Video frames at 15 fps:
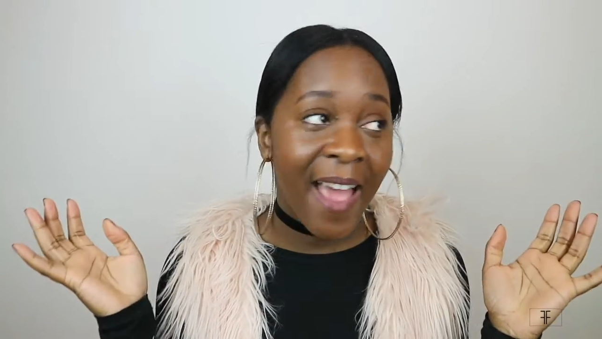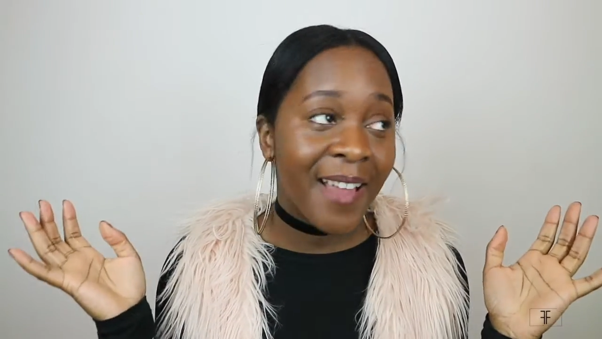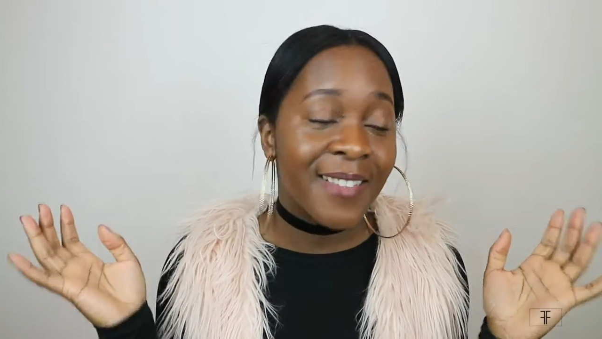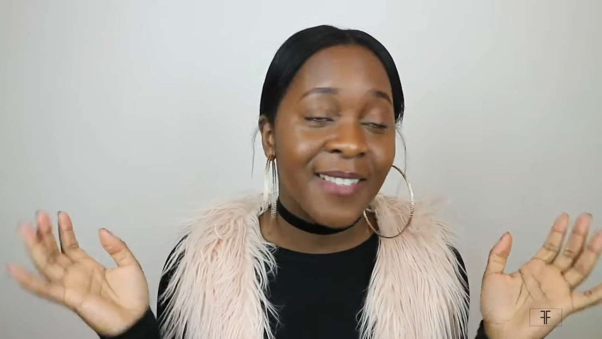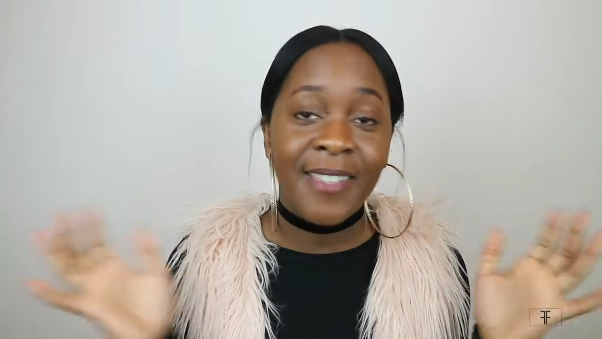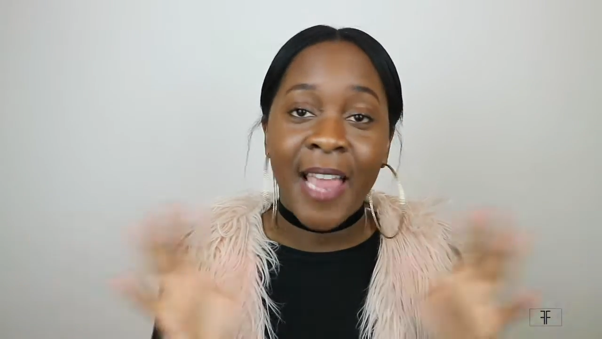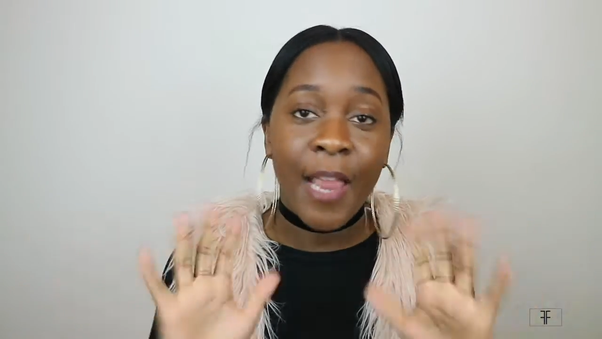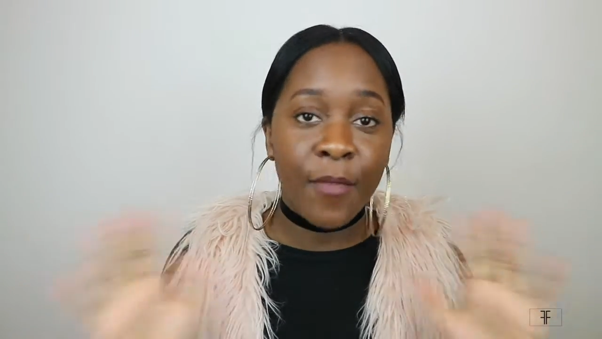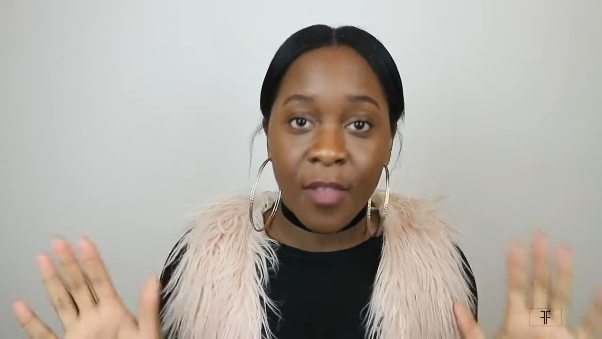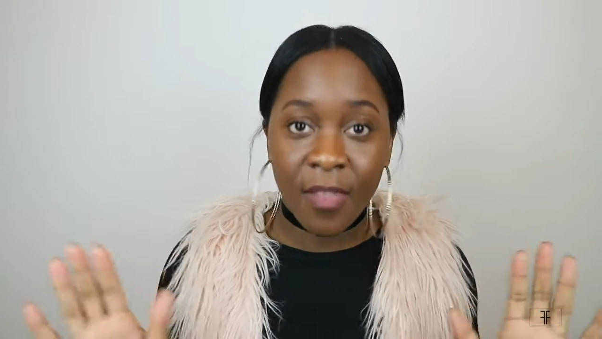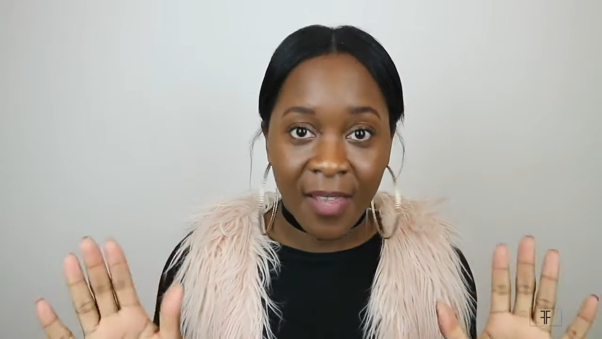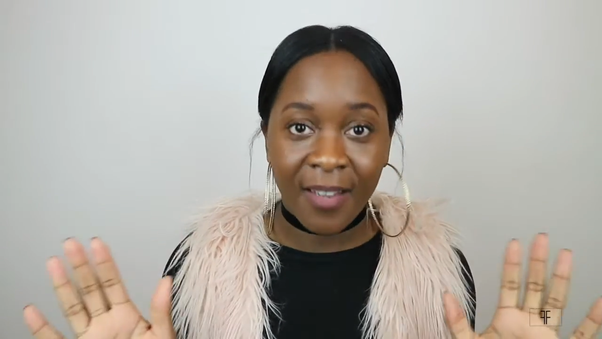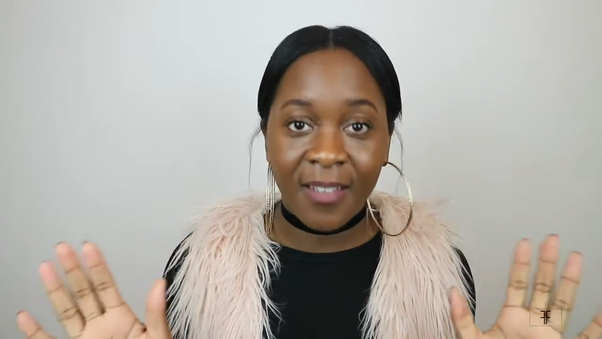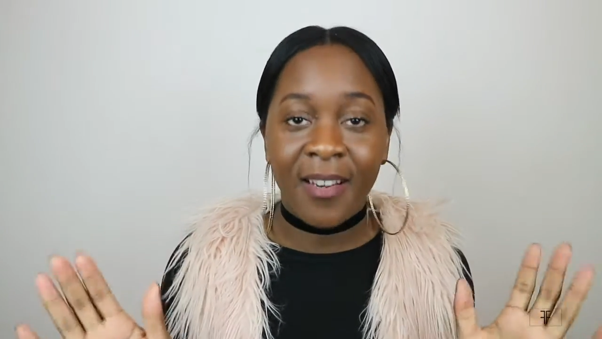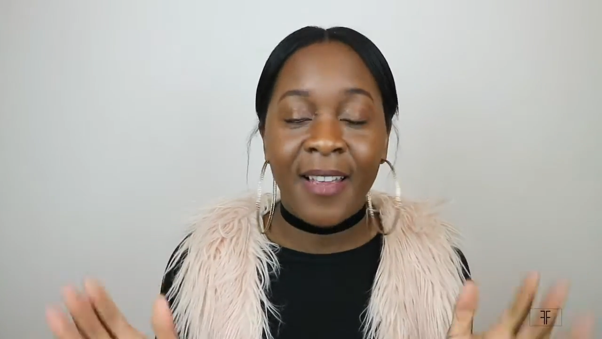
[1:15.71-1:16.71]
and
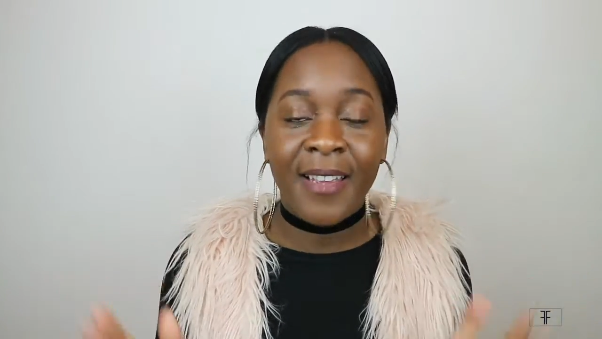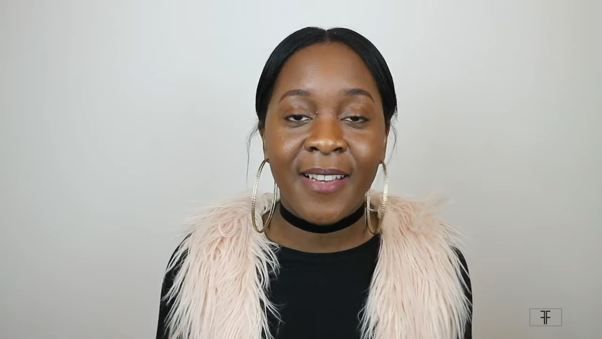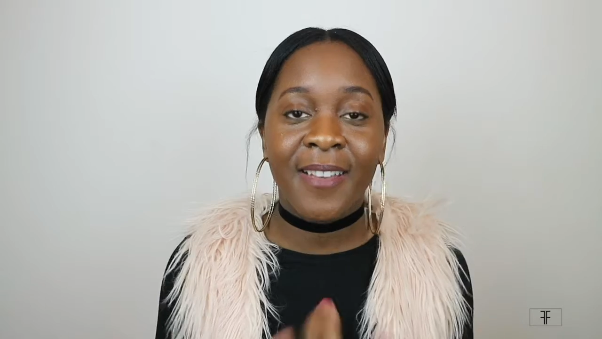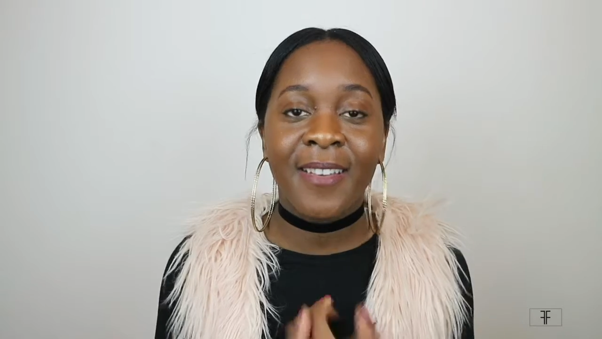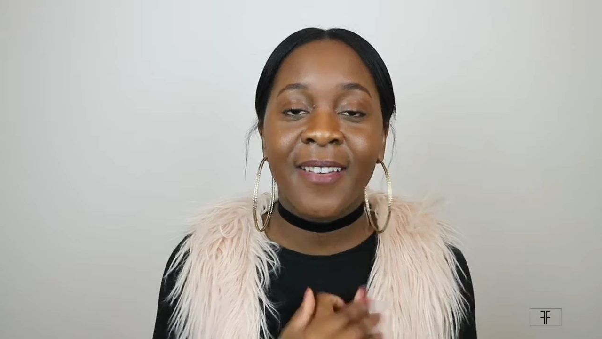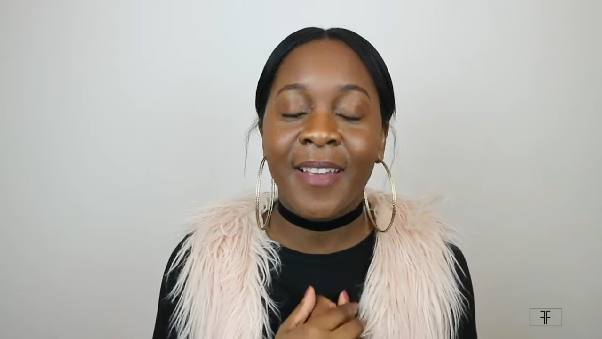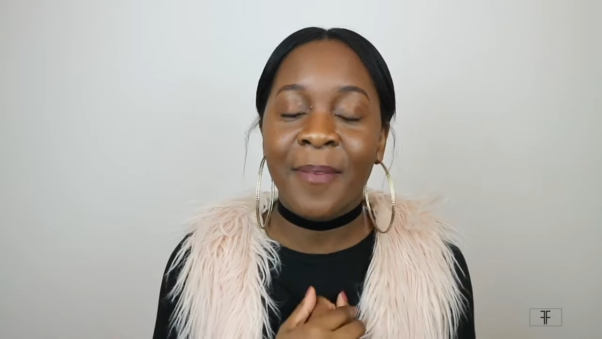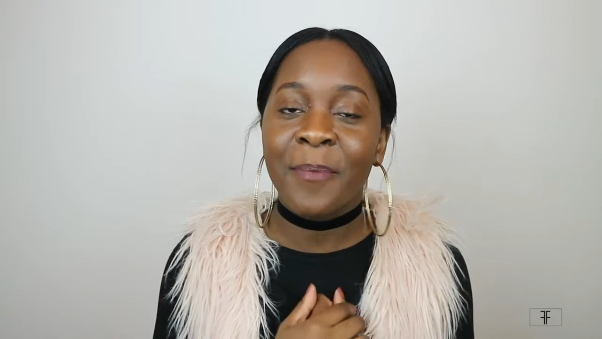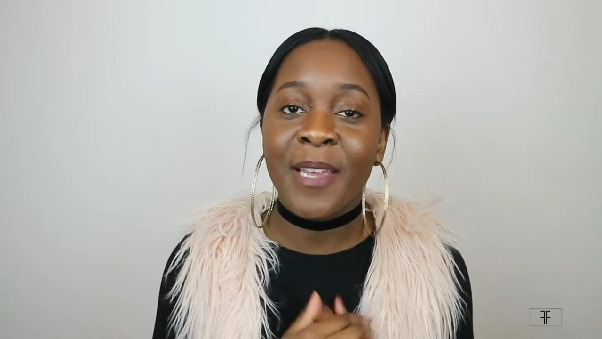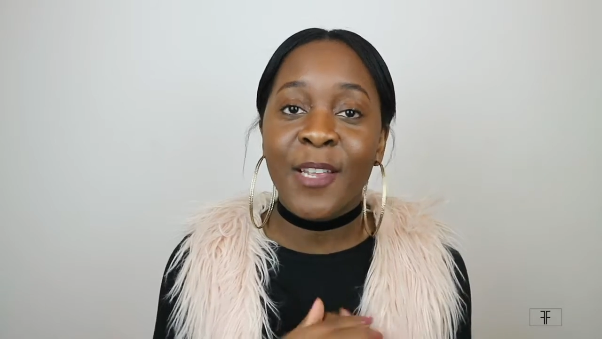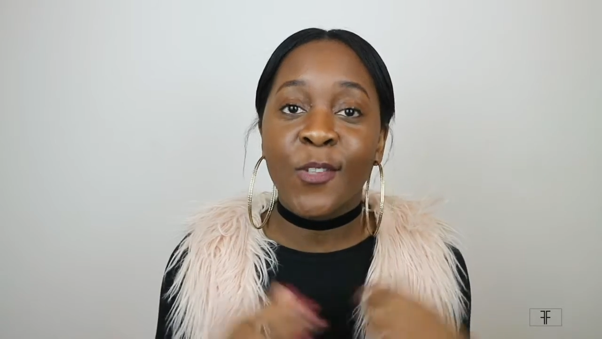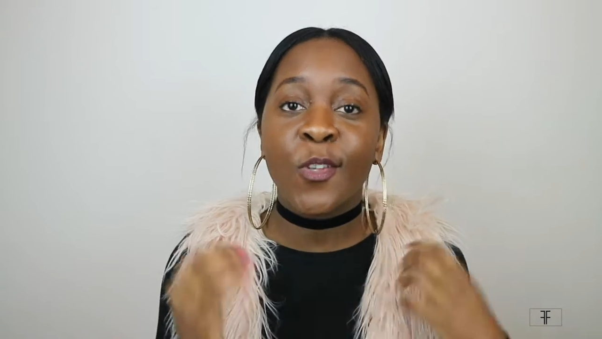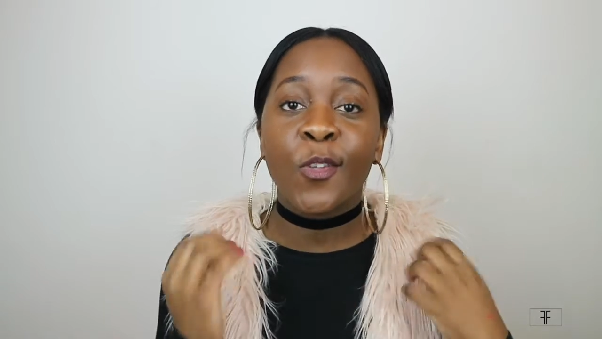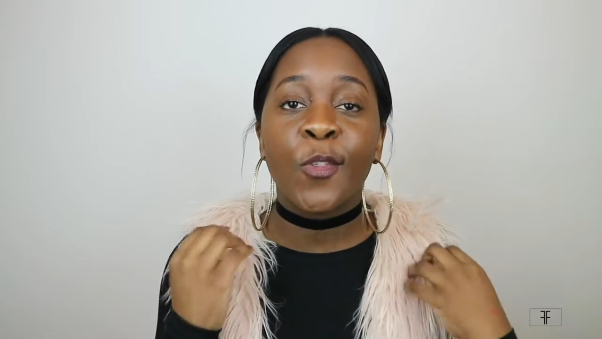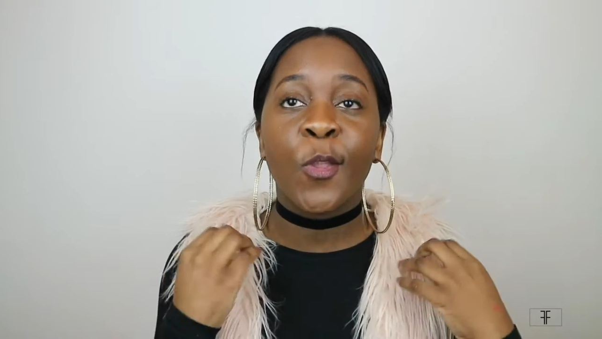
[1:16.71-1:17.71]
everything like it
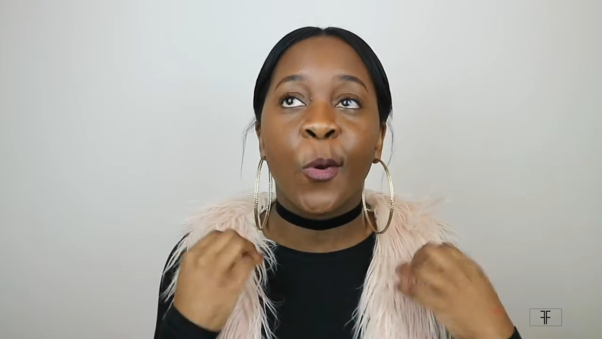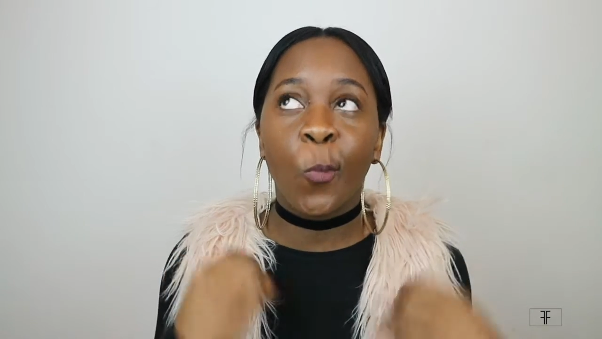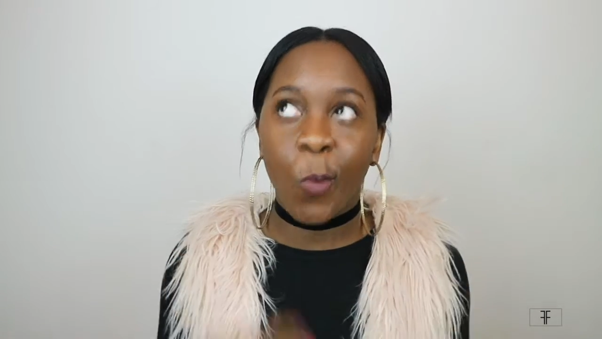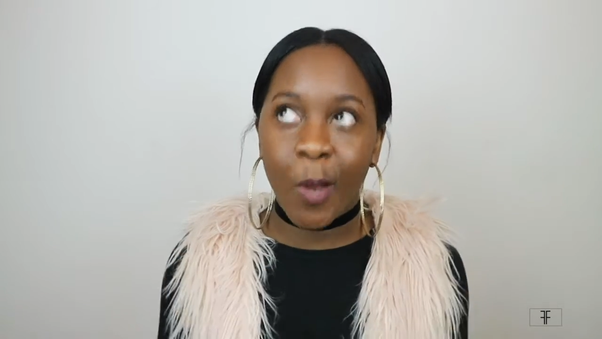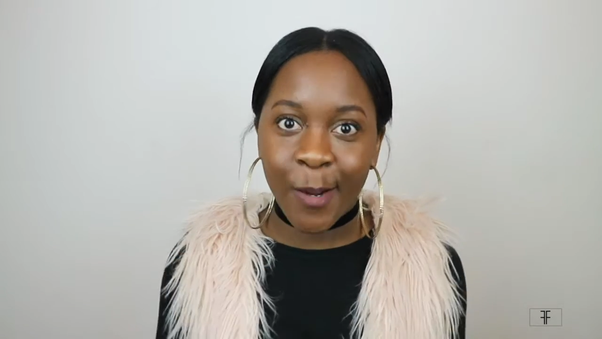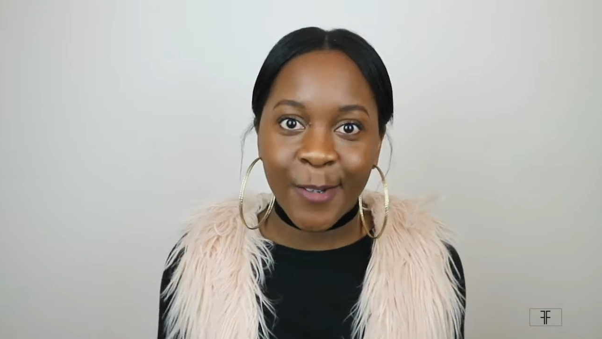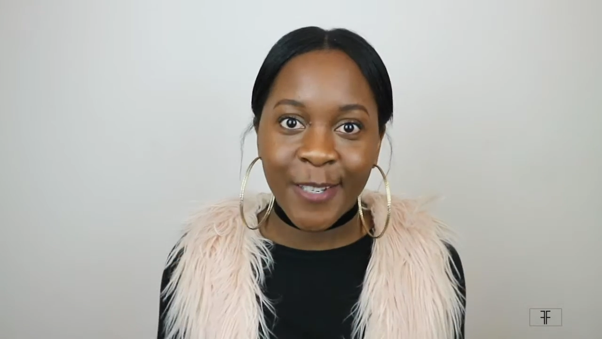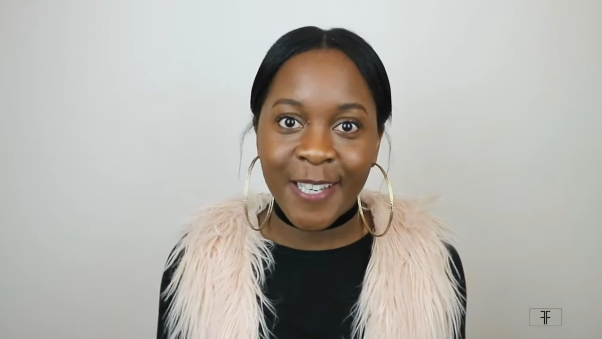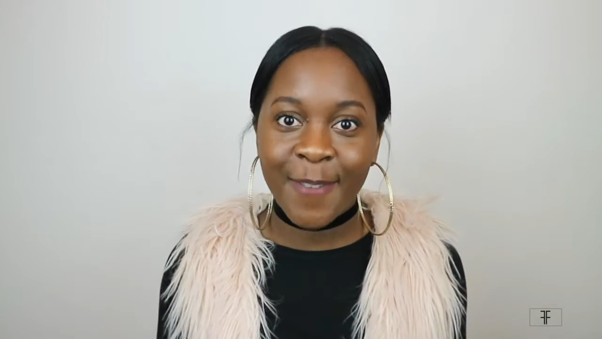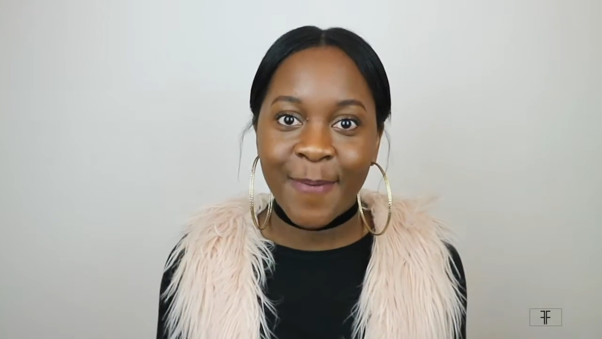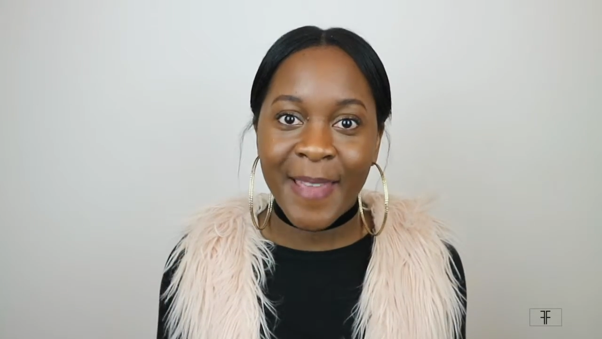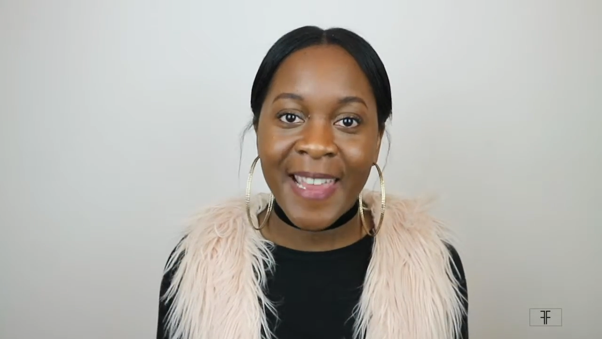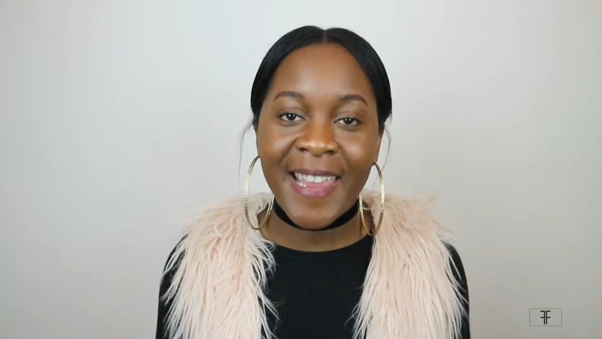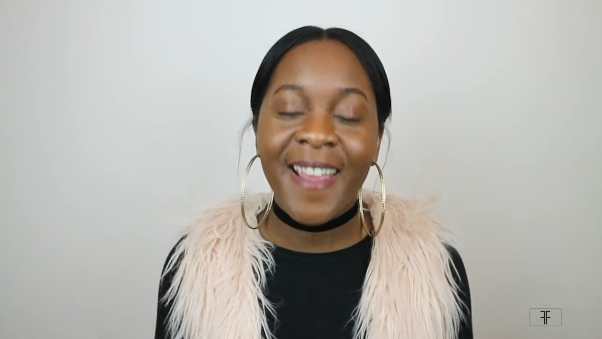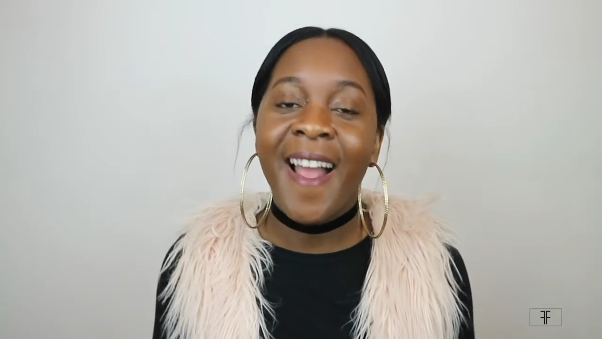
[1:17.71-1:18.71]
means the world to
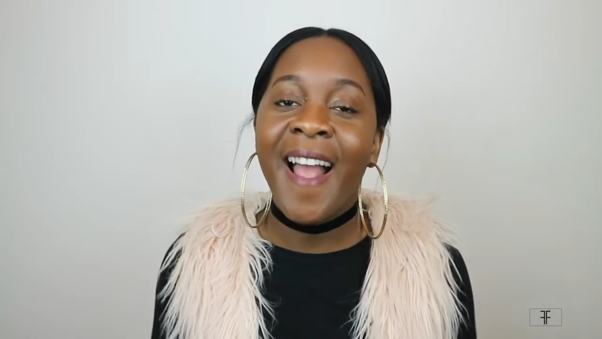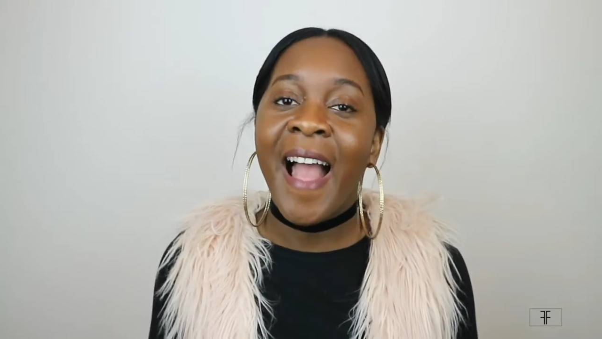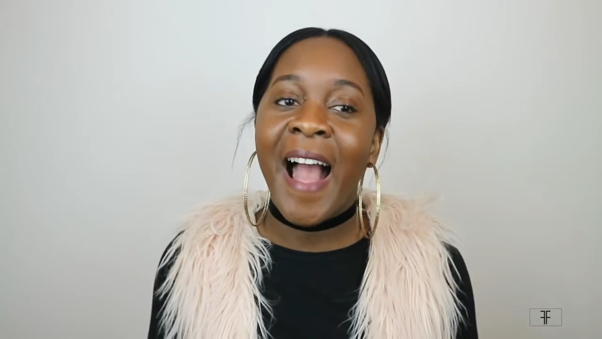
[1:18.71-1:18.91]
me